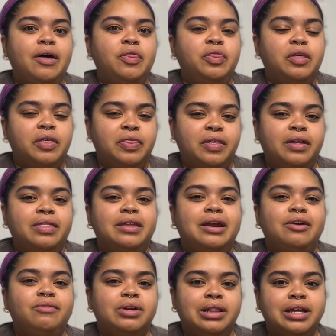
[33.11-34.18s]
the thing that I
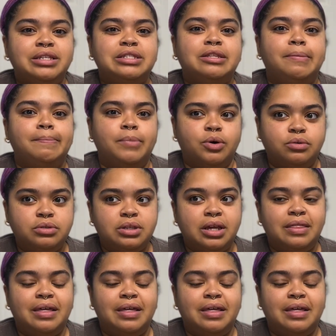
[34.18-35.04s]
realized the most